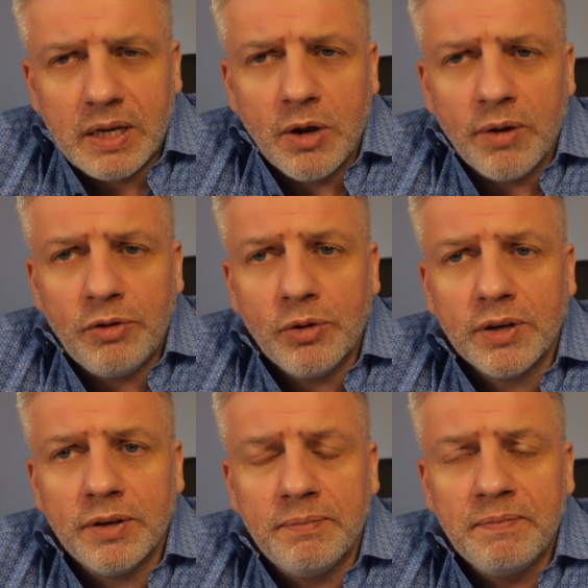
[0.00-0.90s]
if you
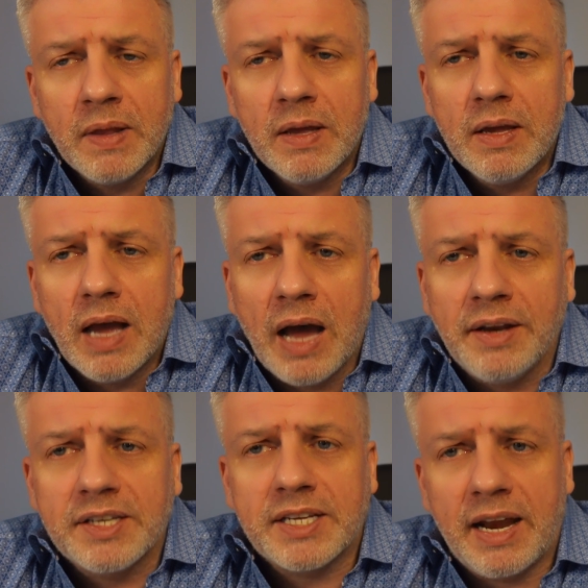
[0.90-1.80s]
can
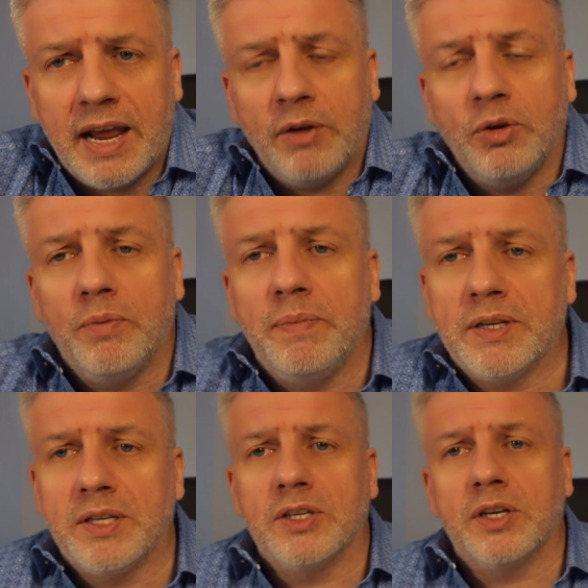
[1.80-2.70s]
understand how your
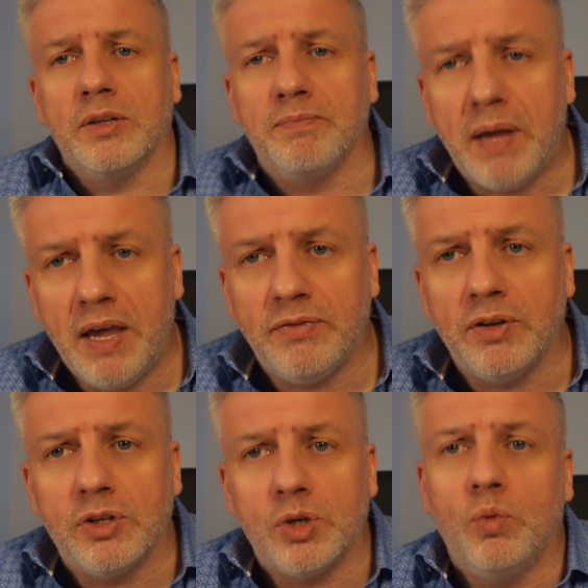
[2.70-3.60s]
business can
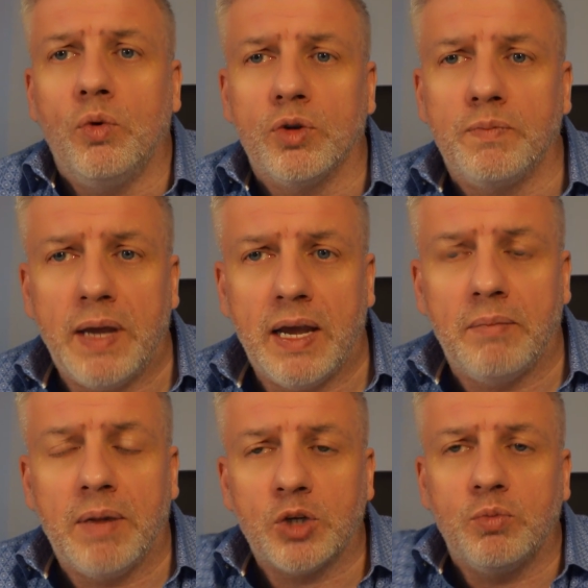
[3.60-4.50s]
pivot towards
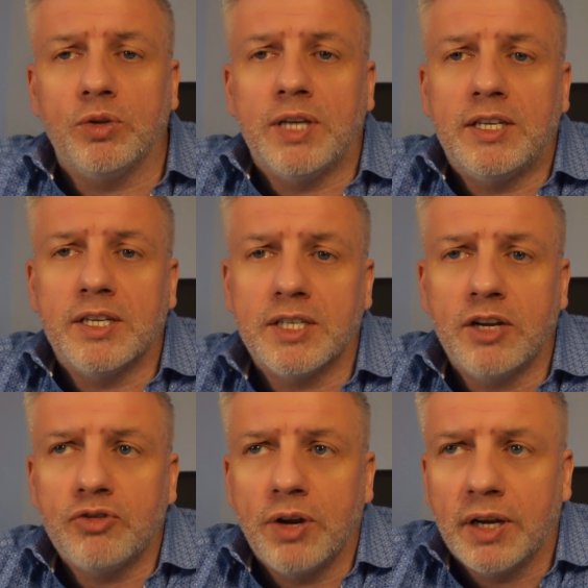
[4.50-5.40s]
being much more data
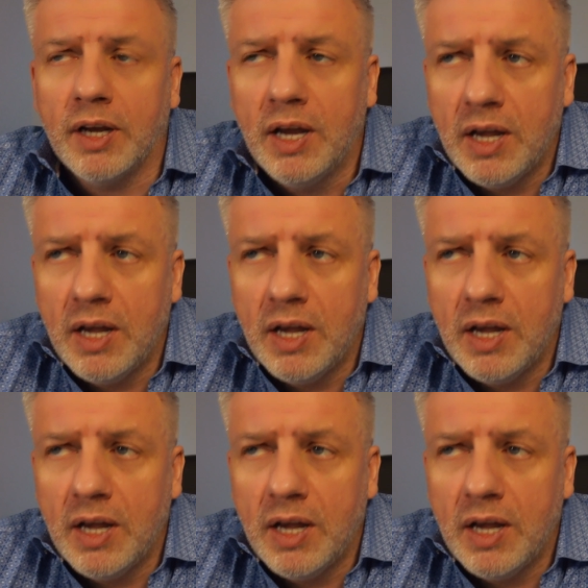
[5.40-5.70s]
centric,